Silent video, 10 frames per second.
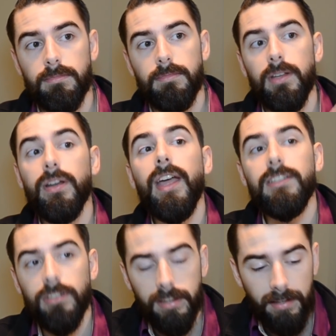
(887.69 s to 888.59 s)
the
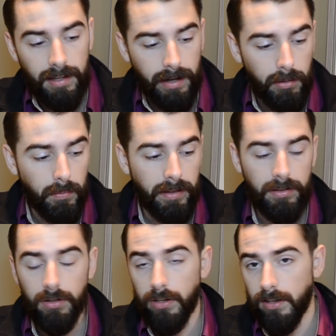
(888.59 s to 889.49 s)
occasional thing out, whether
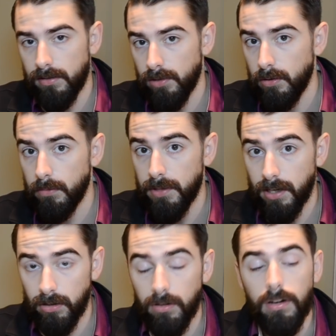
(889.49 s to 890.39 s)
you look at his YouTube
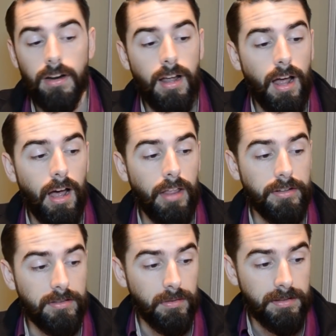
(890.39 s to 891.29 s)
channel or
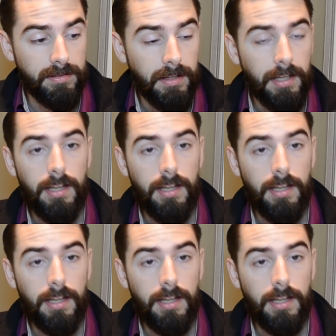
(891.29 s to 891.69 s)
other sources.